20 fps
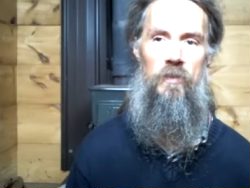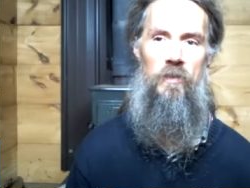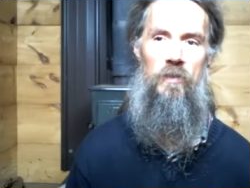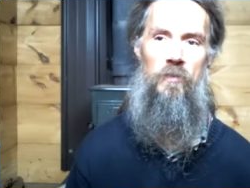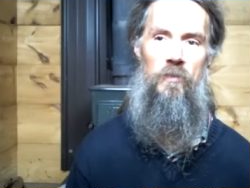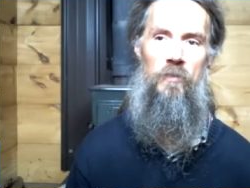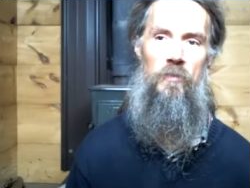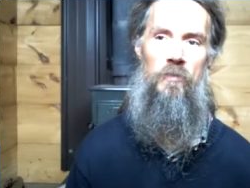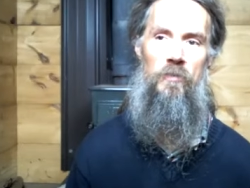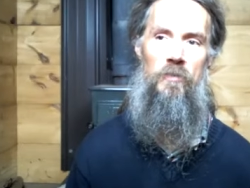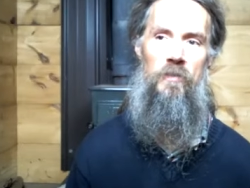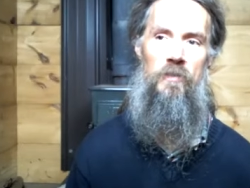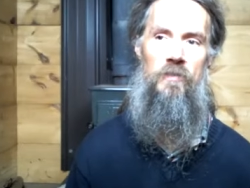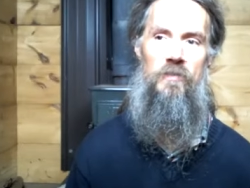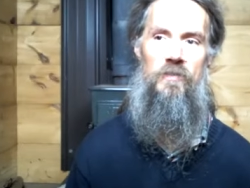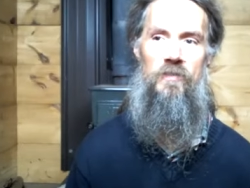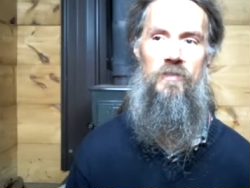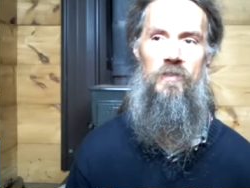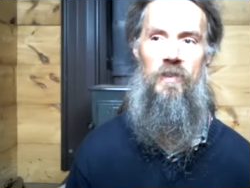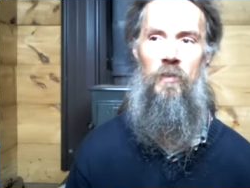No,
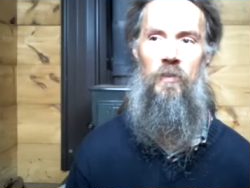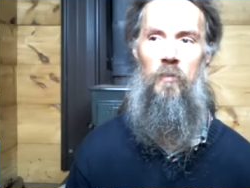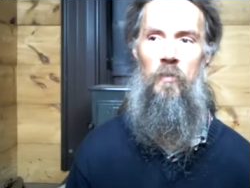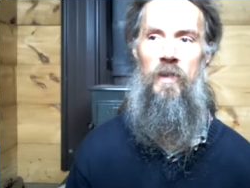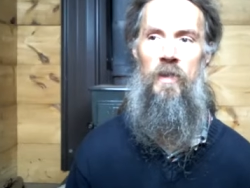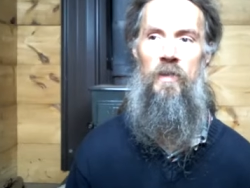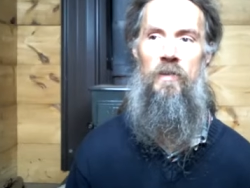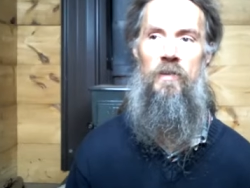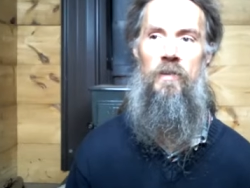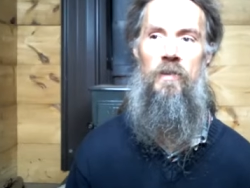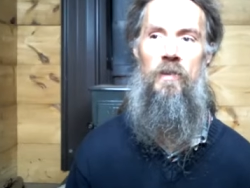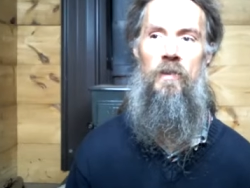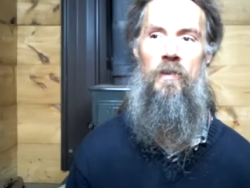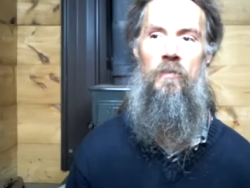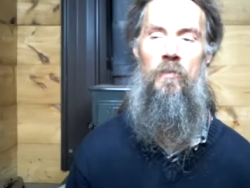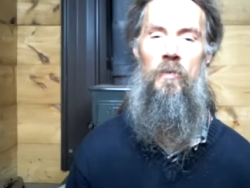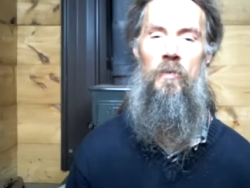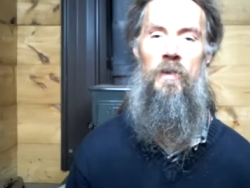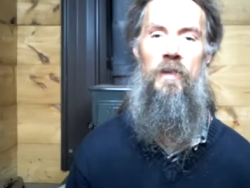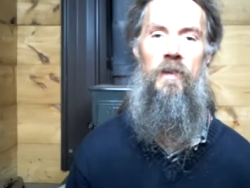it's like we
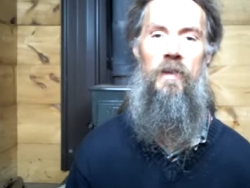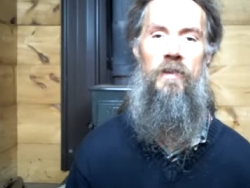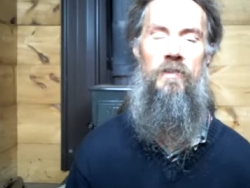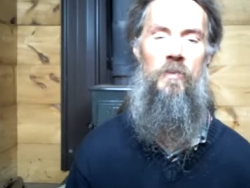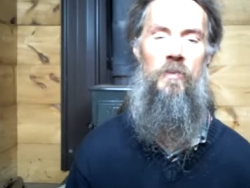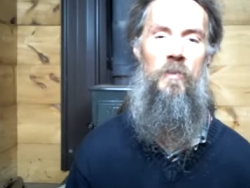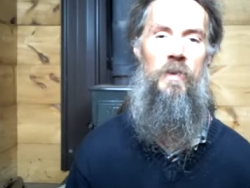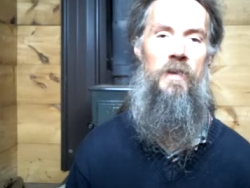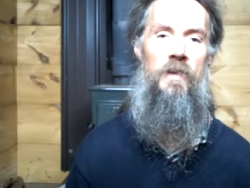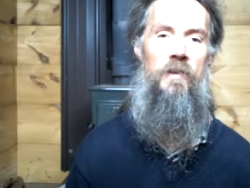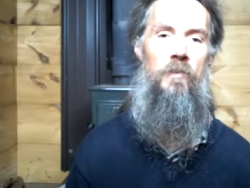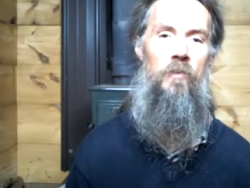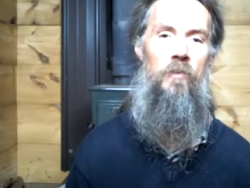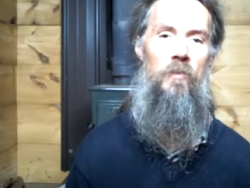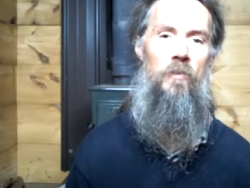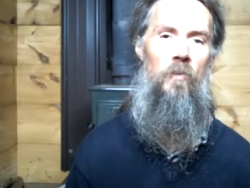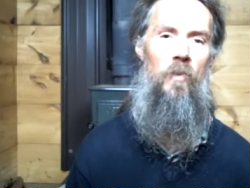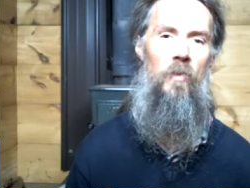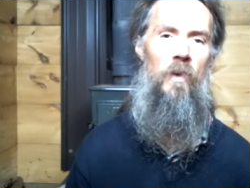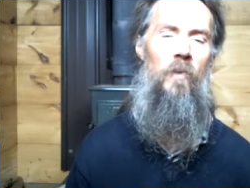didn't realize that we had
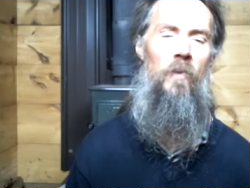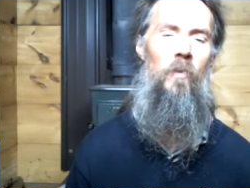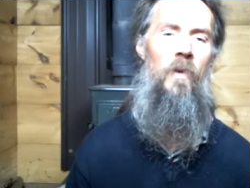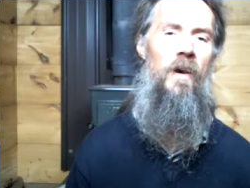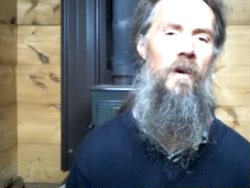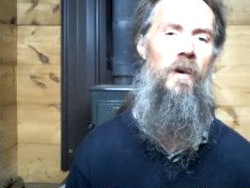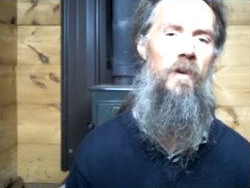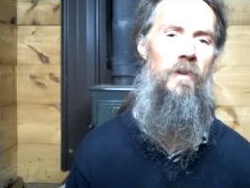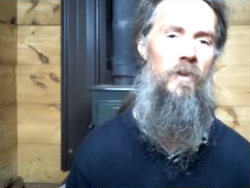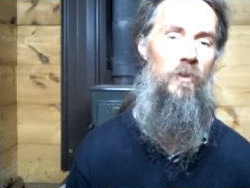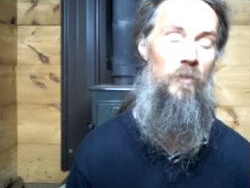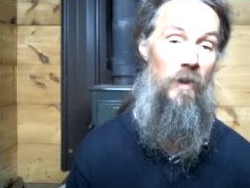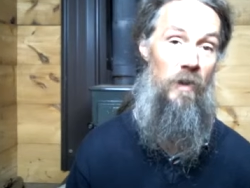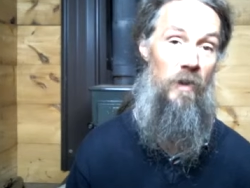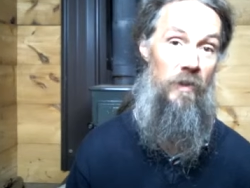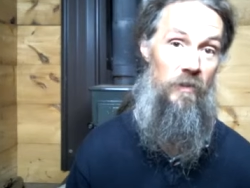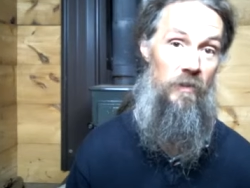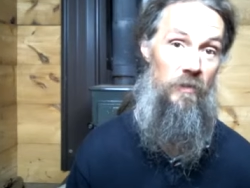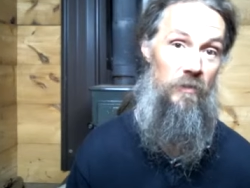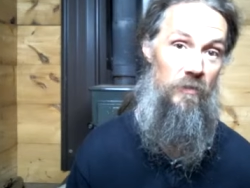we we are
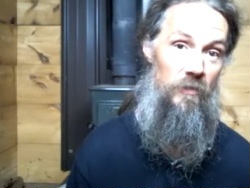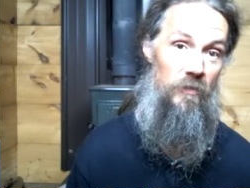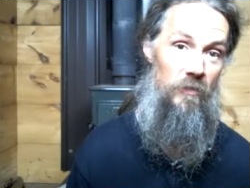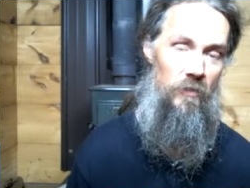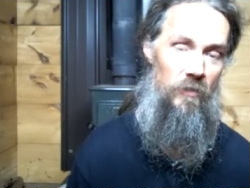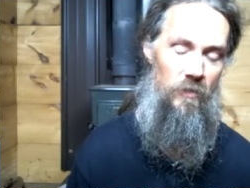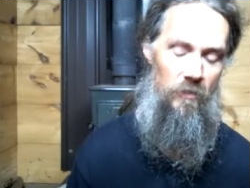Narada.